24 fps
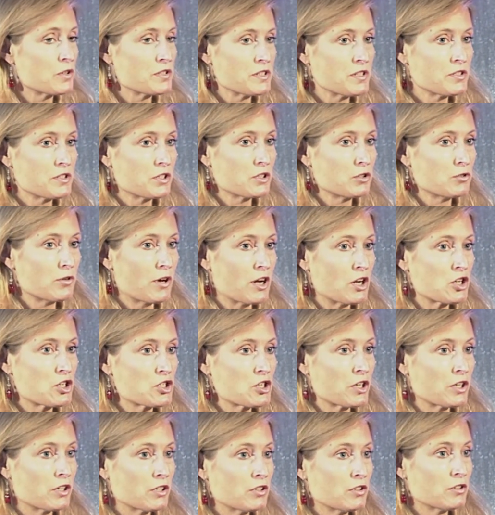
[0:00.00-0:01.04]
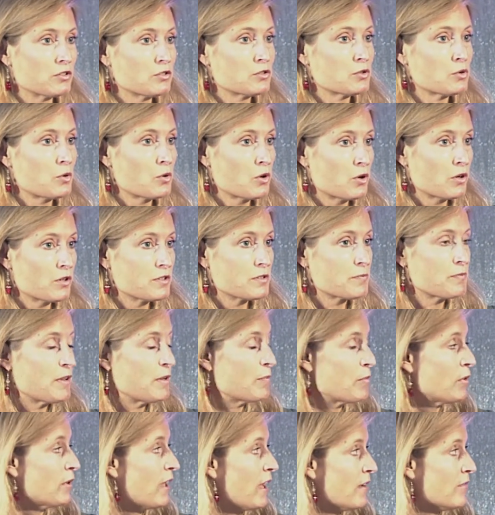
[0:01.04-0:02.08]
integration, towards
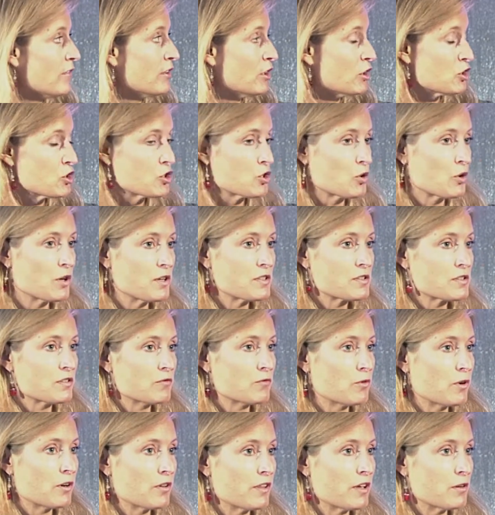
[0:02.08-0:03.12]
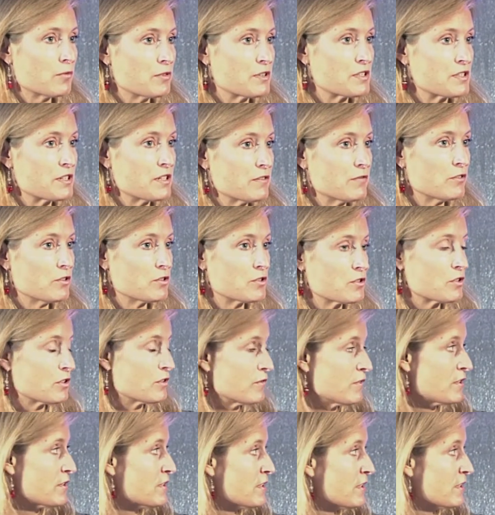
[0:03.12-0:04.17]
people having a choice of where they receive their
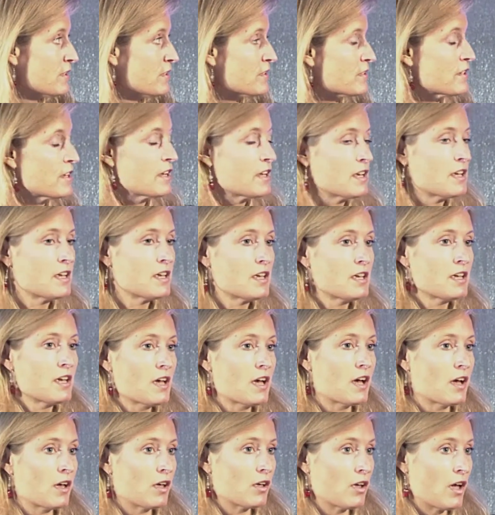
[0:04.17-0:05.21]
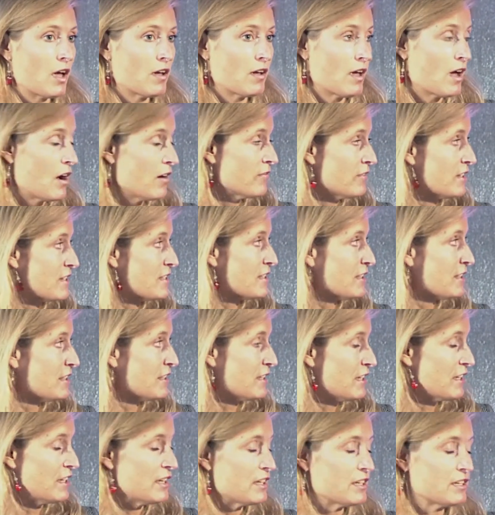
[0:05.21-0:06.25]
services. Obviously,
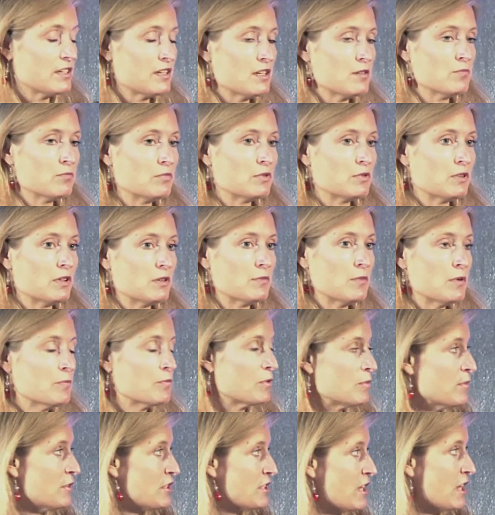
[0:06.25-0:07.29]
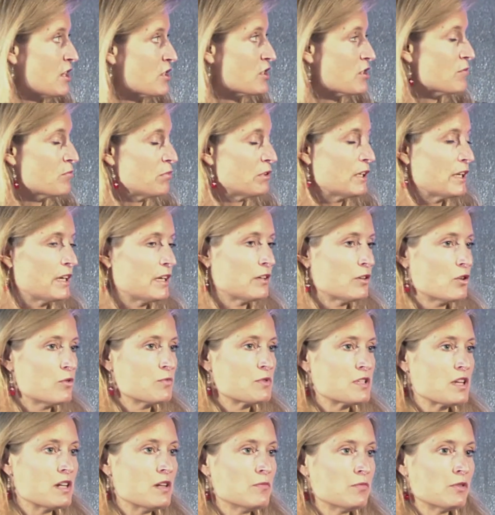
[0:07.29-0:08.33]
the implementation plan,
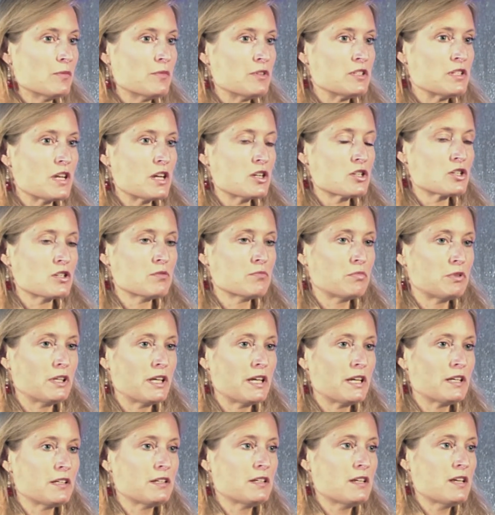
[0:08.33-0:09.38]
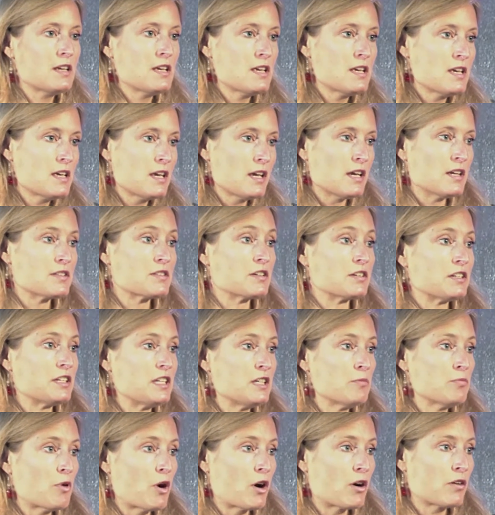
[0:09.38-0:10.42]
Olmstead implementation plan, is a key
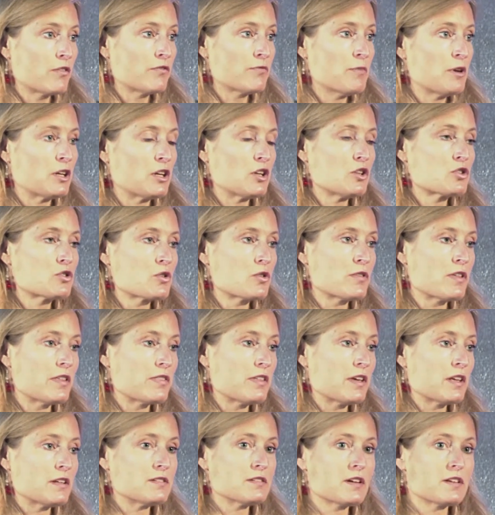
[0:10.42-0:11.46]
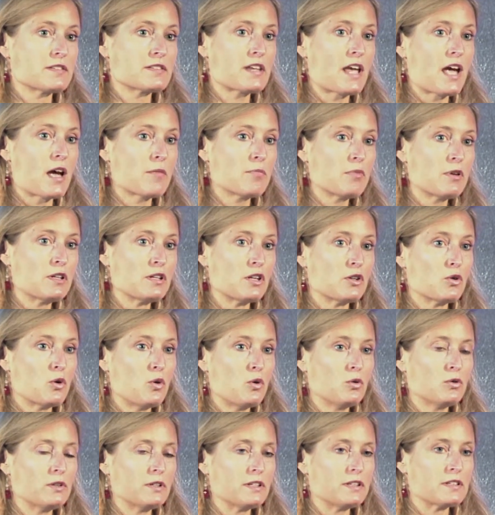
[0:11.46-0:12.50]
part of making sure that that does happen and holding the